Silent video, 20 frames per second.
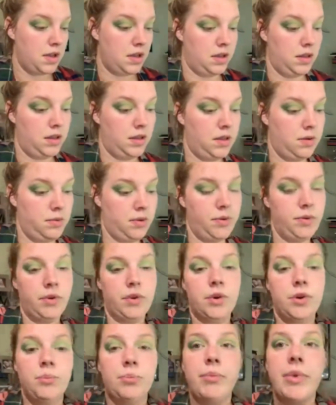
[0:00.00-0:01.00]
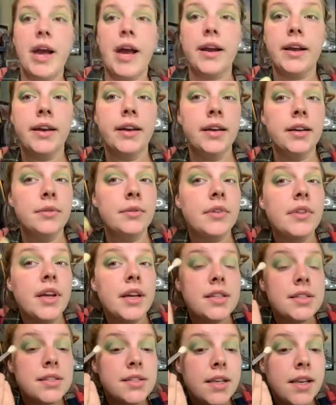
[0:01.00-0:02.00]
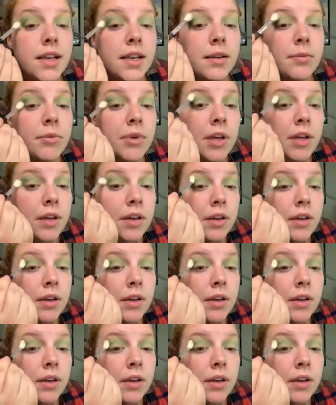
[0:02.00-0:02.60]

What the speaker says: And we will go back in with that same